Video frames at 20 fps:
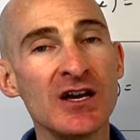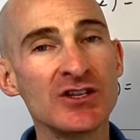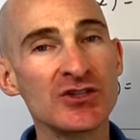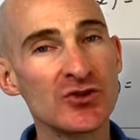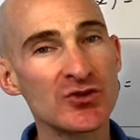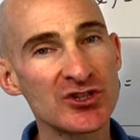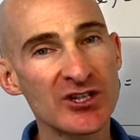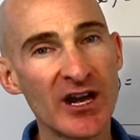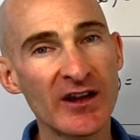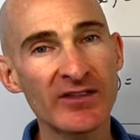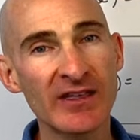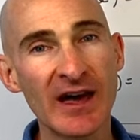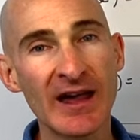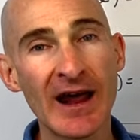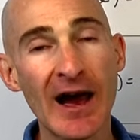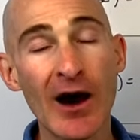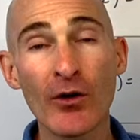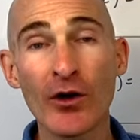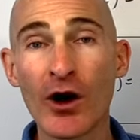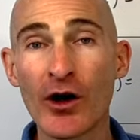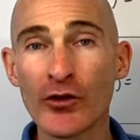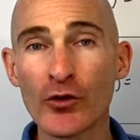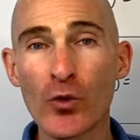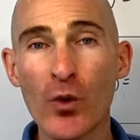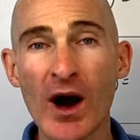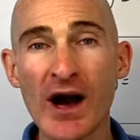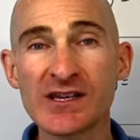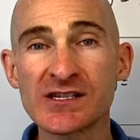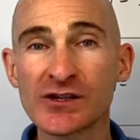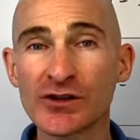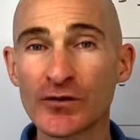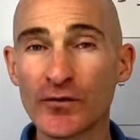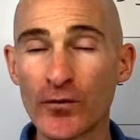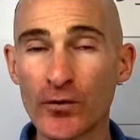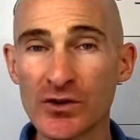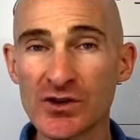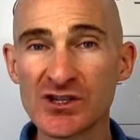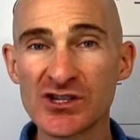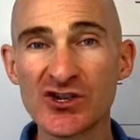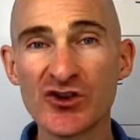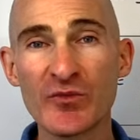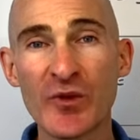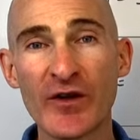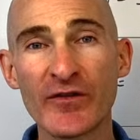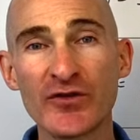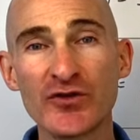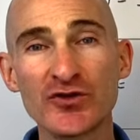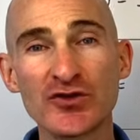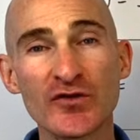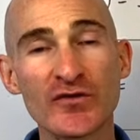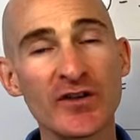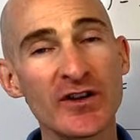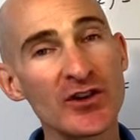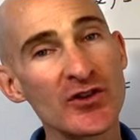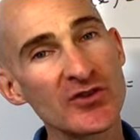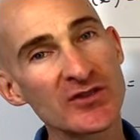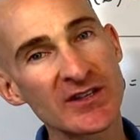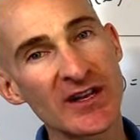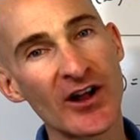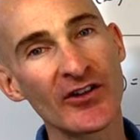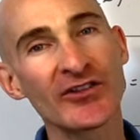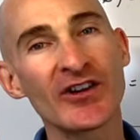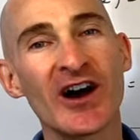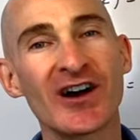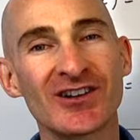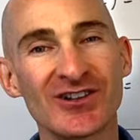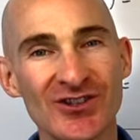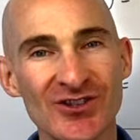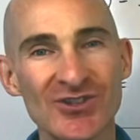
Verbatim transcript: So check that out. Otherwise, I look forward to seeing my future videos and I'll talk to you